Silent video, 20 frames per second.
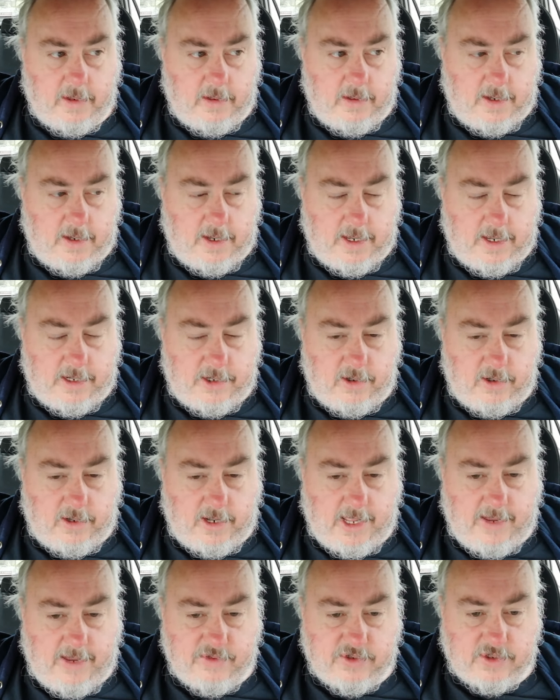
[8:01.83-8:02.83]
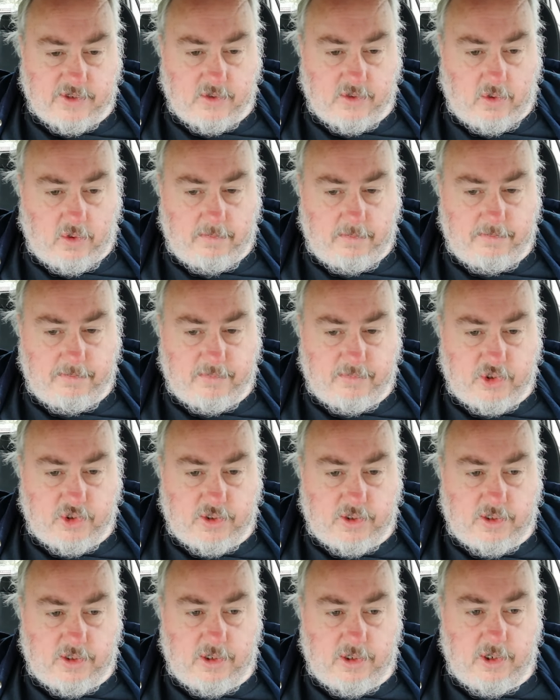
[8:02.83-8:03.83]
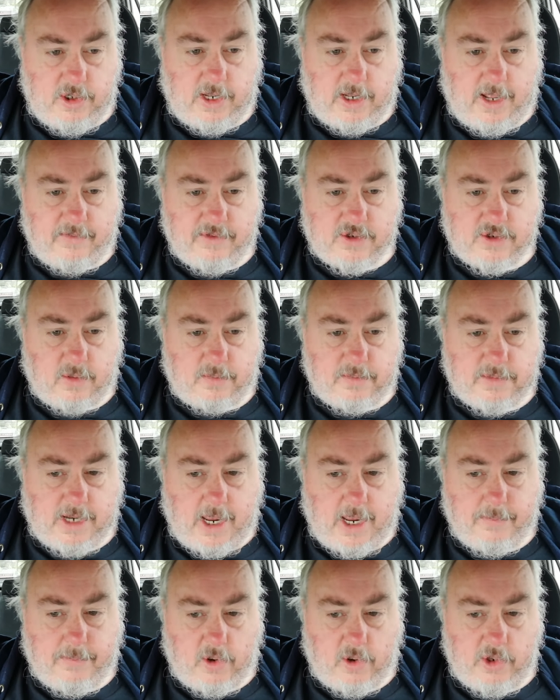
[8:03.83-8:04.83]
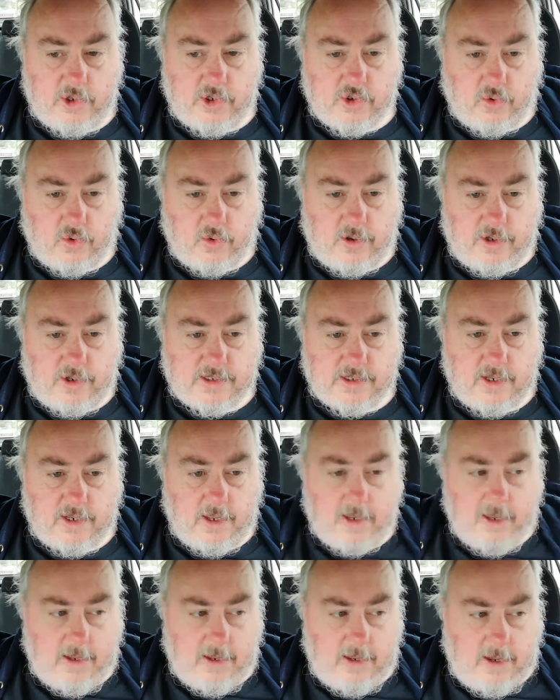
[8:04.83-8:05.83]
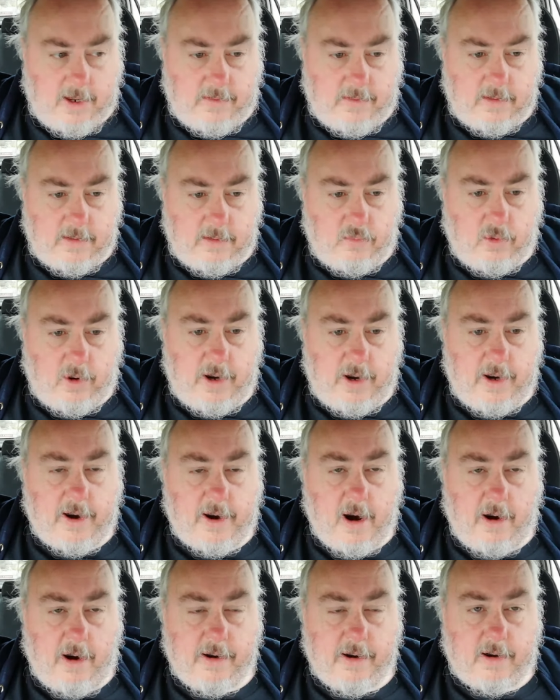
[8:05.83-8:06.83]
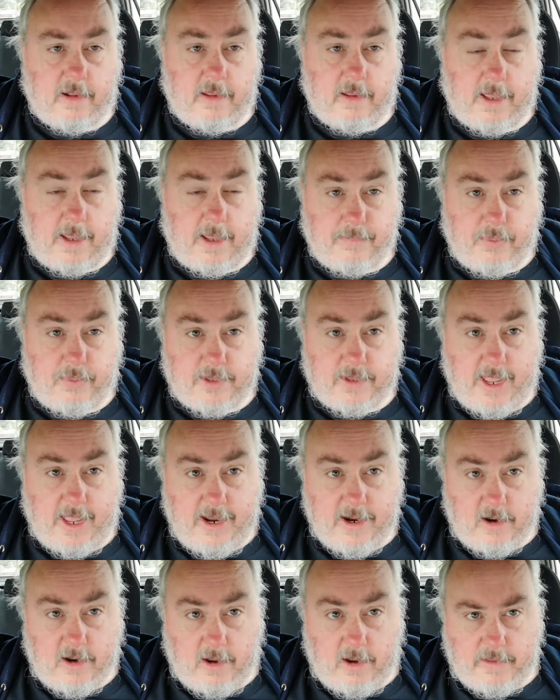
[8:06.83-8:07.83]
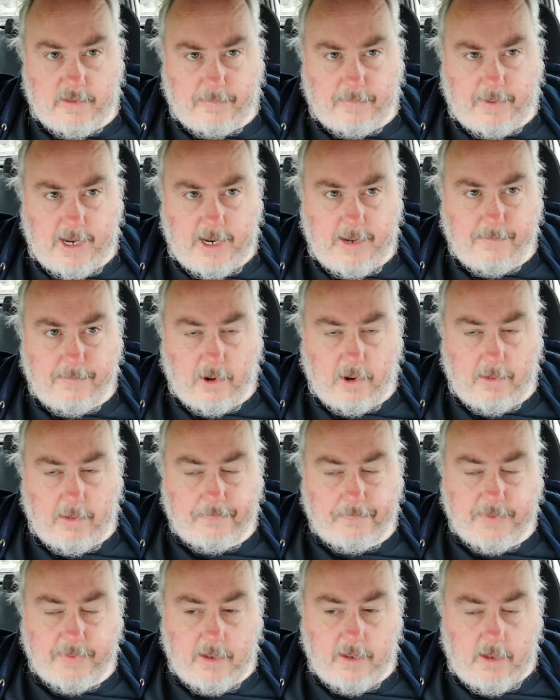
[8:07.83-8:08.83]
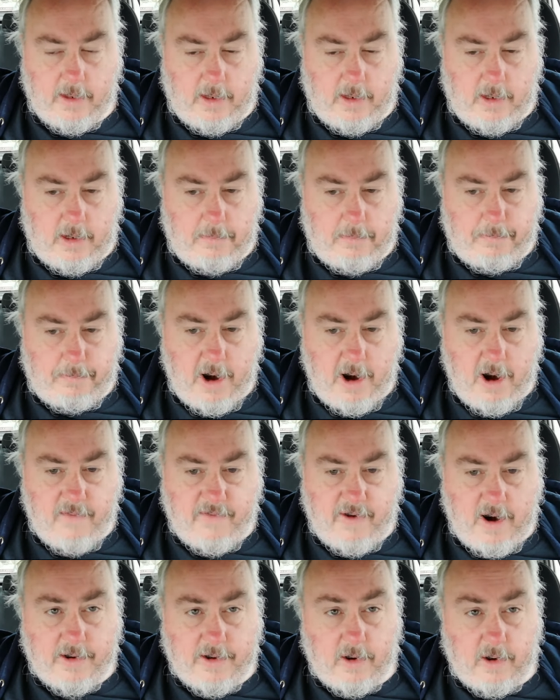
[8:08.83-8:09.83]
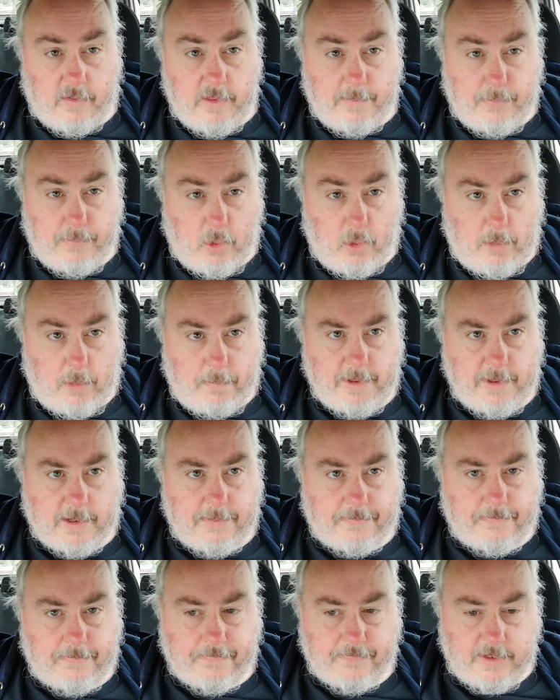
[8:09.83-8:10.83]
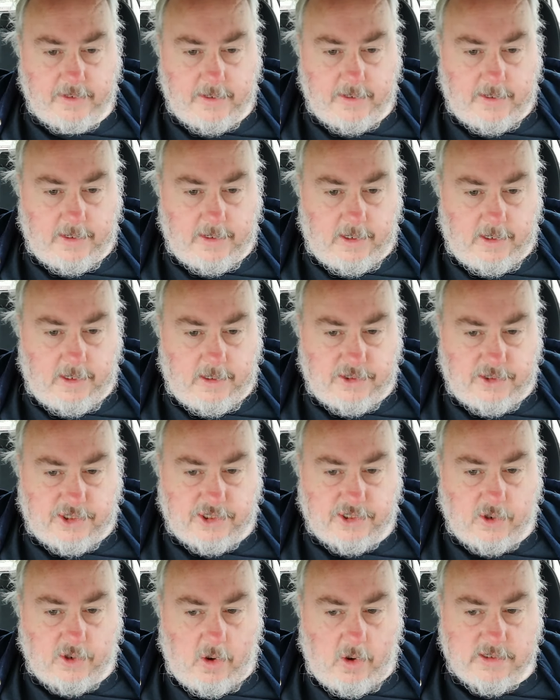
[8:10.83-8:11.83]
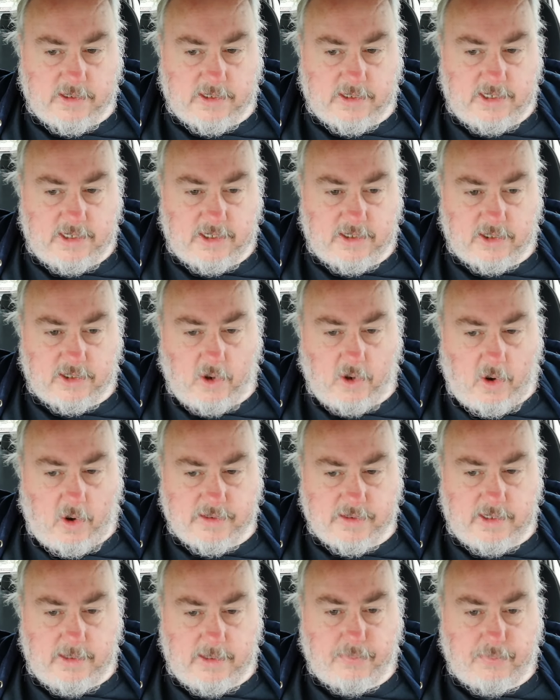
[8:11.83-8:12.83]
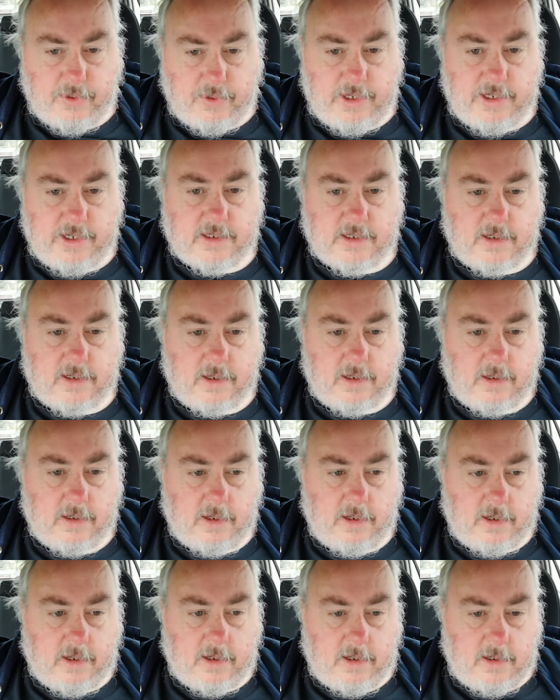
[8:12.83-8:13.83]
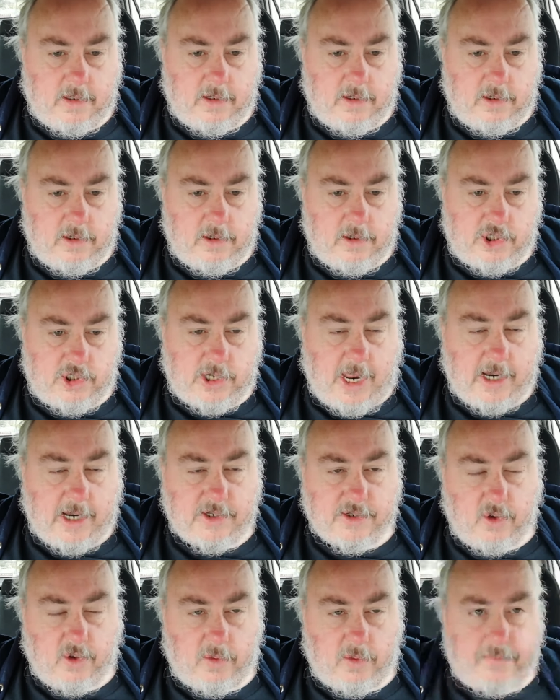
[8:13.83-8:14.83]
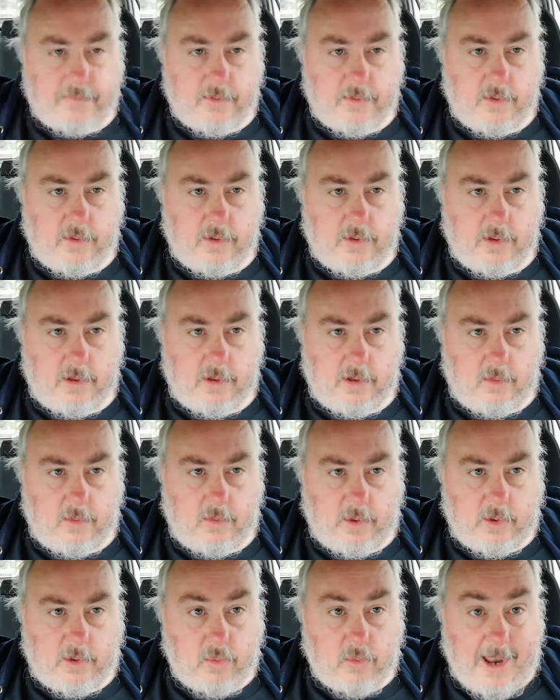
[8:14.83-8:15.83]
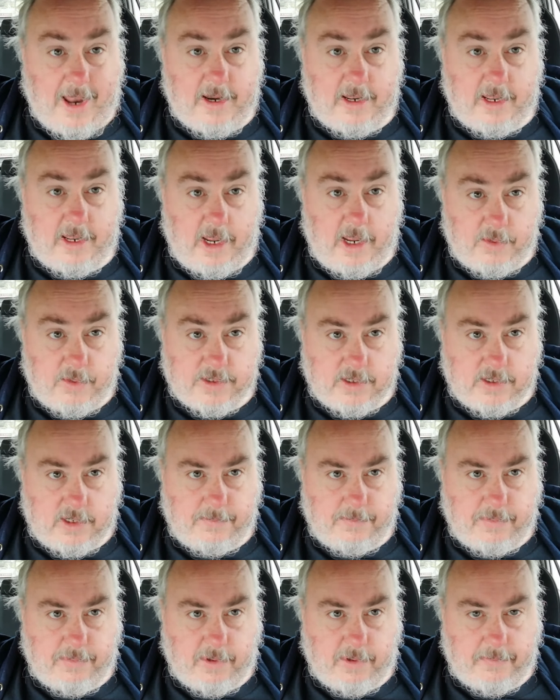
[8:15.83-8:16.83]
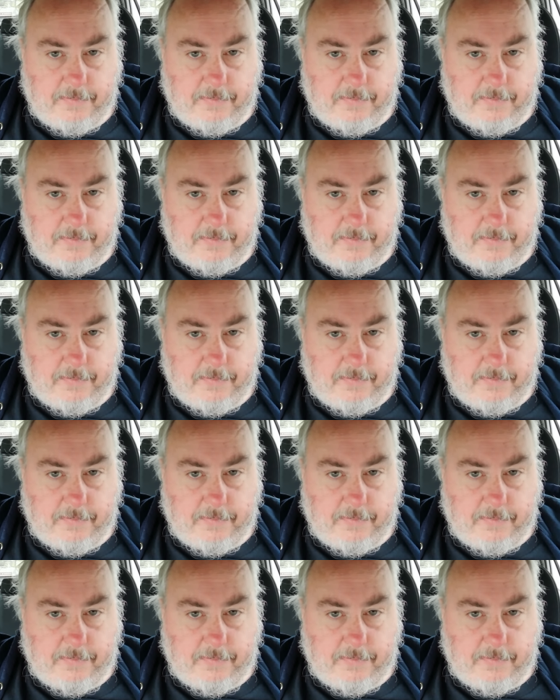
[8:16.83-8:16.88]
And you'll have some tabloid journalist and he'll write an article and put the headline in the paper, pervert on the pulpit, saucy priest shacks up with randy housekeeper.